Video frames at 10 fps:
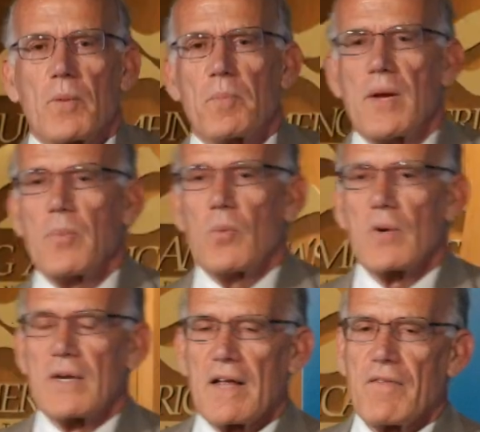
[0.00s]
when people
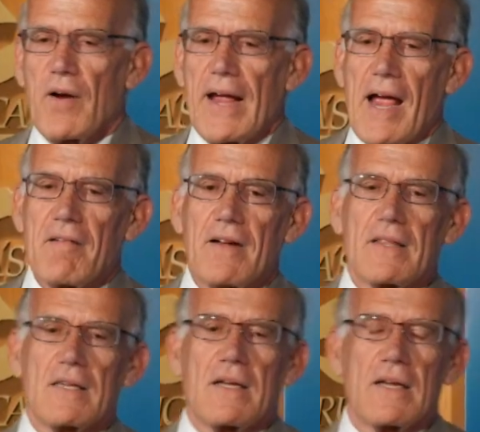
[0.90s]
would get very angry
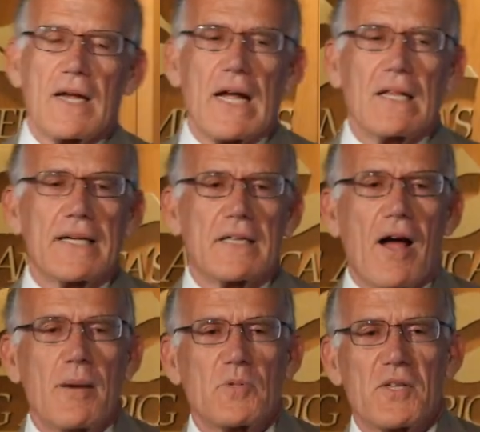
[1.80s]
at the L.A.
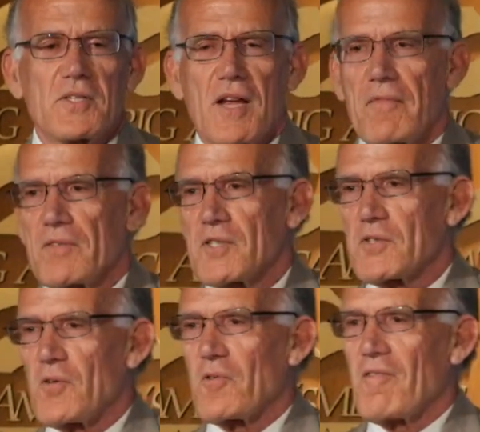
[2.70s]
Times and the San
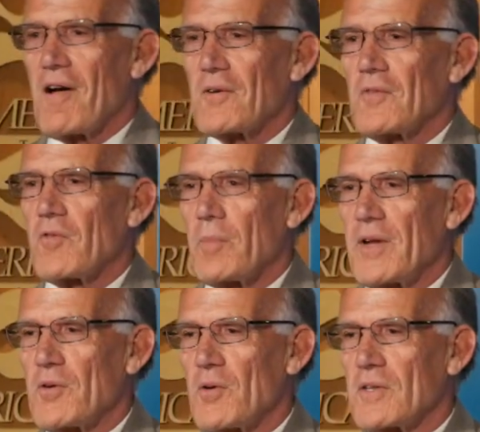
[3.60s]
Francisco Chronicle for
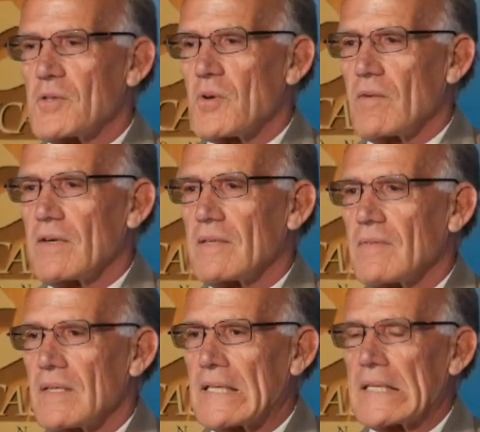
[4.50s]
being too conservative.
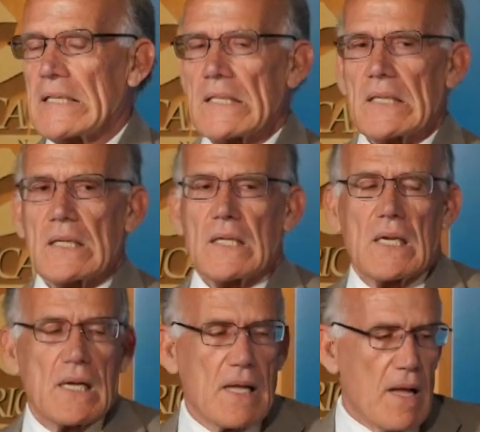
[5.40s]

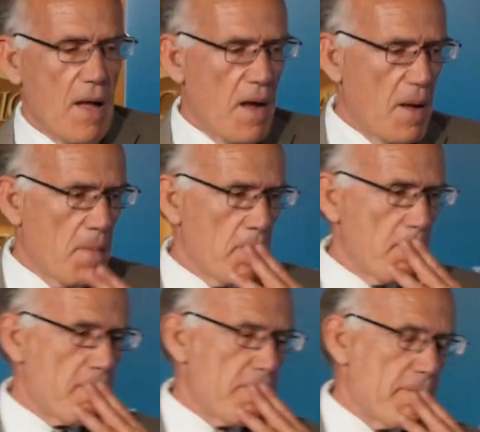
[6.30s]
Um,
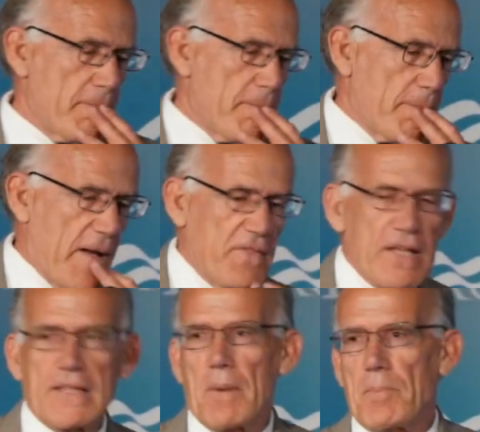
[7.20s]
I
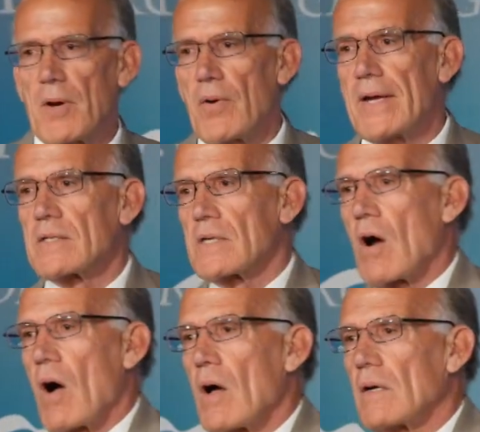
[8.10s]
think that period's
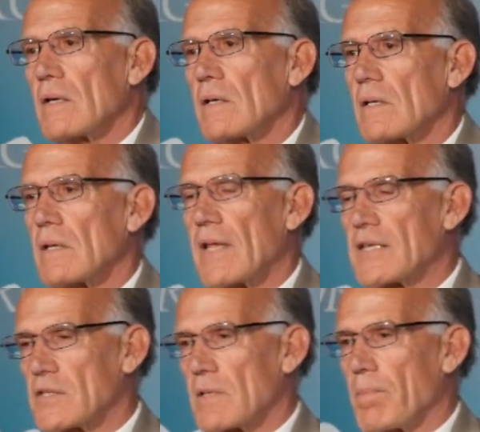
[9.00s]
gone, and
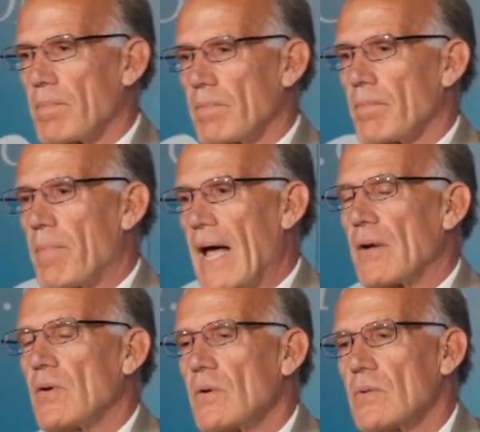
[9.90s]
that's the
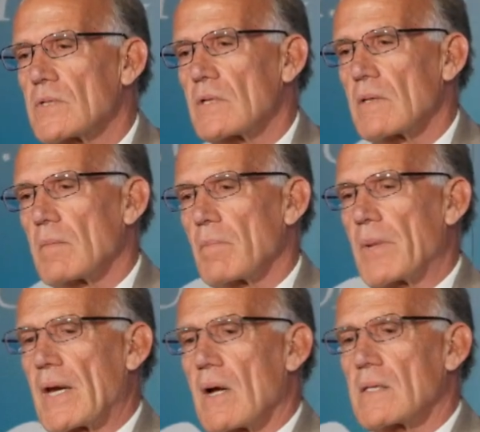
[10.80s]
bad news
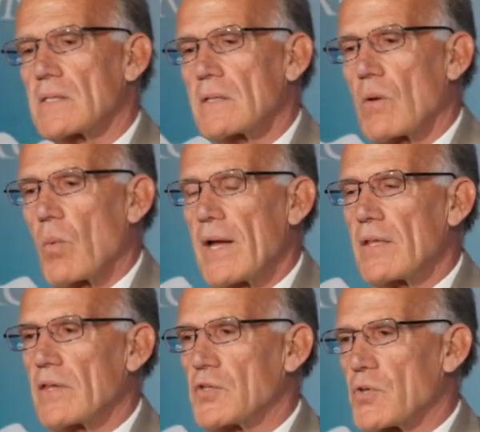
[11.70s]
because the way
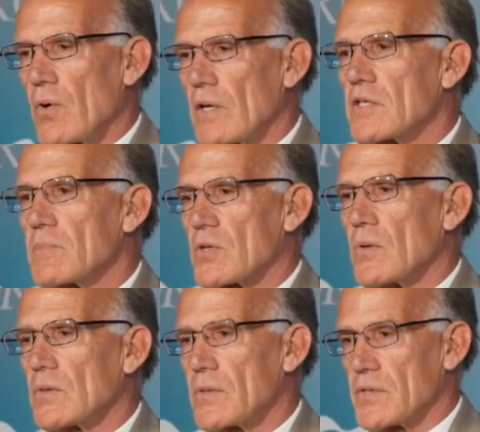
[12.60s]
that the journalism
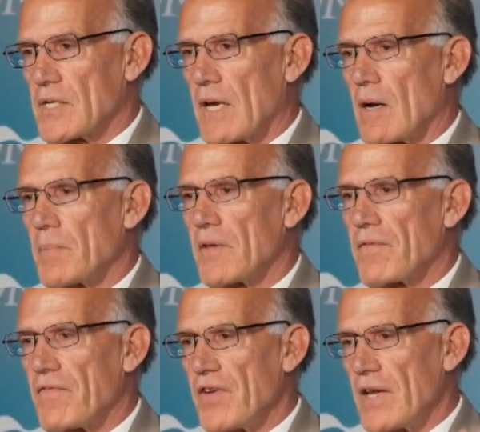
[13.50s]
schools are set up
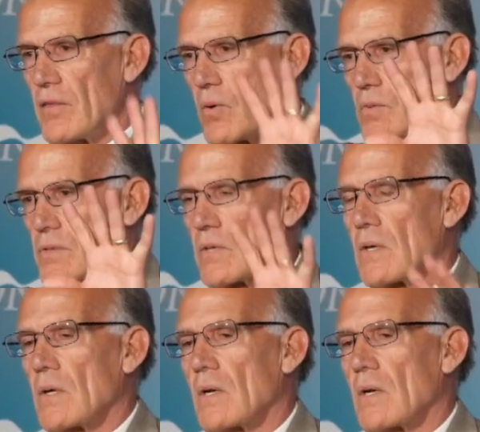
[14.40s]
that feed those